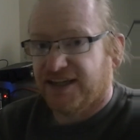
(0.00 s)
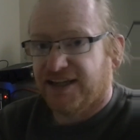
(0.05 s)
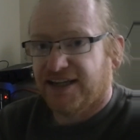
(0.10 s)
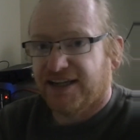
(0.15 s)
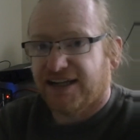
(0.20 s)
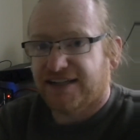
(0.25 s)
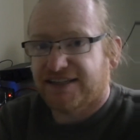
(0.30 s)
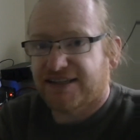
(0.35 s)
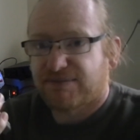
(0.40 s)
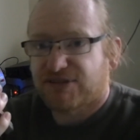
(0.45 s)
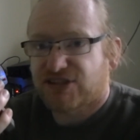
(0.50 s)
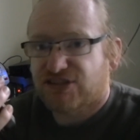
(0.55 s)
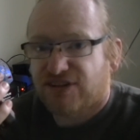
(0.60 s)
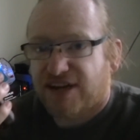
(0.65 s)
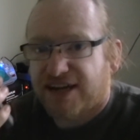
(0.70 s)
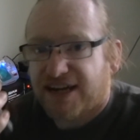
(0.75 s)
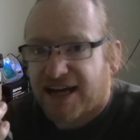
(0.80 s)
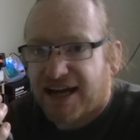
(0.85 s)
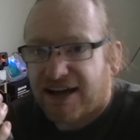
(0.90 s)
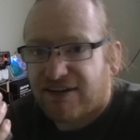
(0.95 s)
I'll
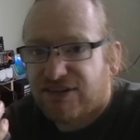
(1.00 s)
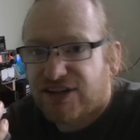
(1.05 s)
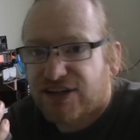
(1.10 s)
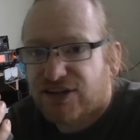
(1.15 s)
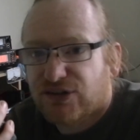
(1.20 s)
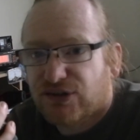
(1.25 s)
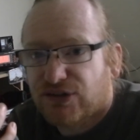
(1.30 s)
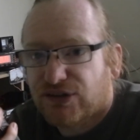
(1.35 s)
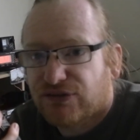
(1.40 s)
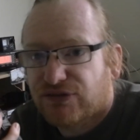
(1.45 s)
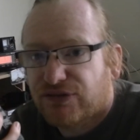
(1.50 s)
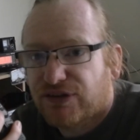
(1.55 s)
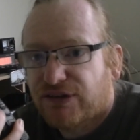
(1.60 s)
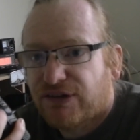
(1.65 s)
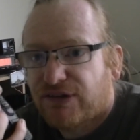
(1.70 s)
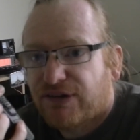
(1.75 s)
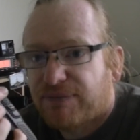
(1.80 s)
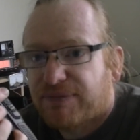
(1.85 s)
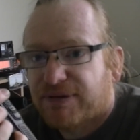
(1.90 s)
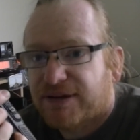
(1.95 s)
demonstrate how you call through
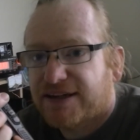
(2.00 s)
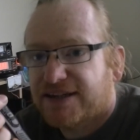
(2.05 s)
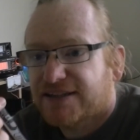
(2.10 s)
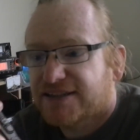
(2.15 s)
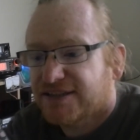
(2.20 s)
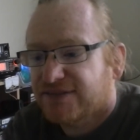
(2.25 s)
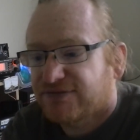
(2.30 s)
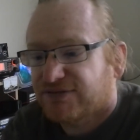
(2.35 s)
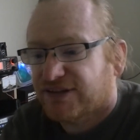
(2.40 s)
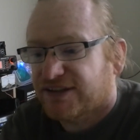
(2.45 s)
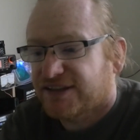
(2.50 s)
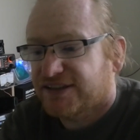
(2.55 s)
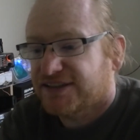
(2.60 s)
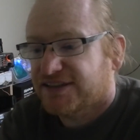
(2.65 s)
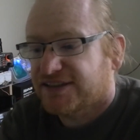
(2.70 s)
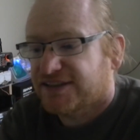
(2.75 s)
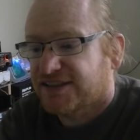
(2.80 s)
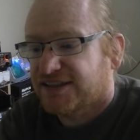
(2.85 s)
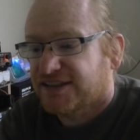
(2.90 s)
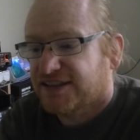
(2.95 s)
a repeater
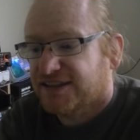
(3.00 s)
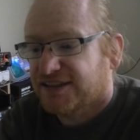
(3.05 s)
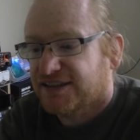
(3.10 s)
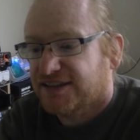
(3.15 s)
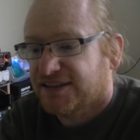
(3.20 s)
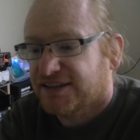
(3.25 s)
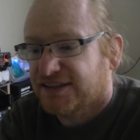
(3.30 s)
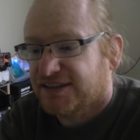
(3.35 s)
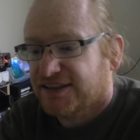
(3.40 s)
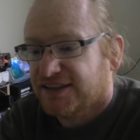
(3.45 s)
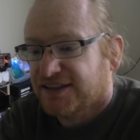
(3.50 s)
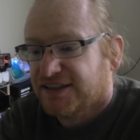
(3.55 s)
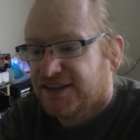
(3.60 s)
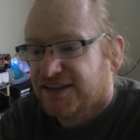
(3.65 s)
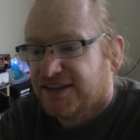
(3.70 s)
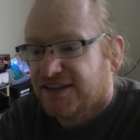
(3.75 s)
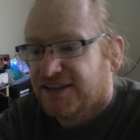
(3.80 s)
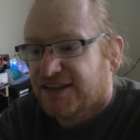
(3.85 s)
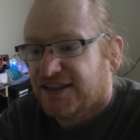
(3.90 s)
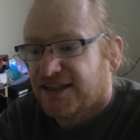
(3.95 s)
first,
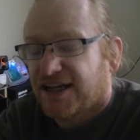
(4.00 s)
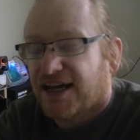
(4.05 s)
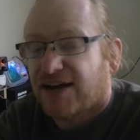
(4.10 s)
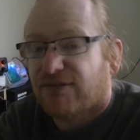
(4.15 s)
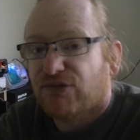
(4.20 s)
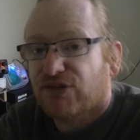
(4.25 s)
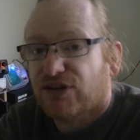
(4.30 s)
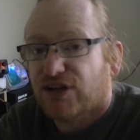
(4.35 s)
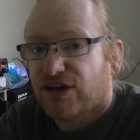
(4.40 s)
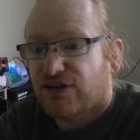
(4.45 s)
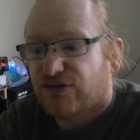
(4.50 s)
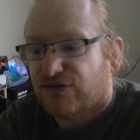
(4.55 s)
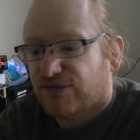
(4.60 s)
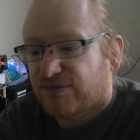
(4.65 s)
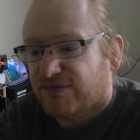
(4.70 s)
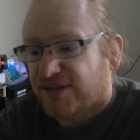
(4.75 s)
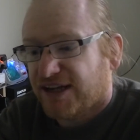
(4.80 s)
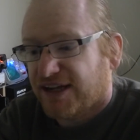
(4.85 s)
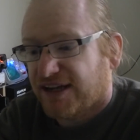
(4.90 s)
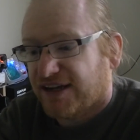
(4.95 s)
and we'll go
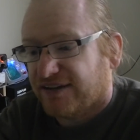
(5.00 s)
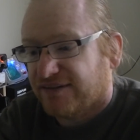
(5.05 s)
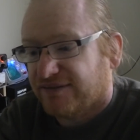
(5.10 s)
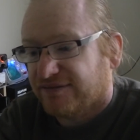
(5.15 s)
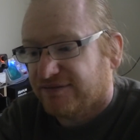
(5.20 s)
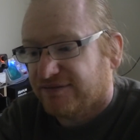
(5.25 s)
from there.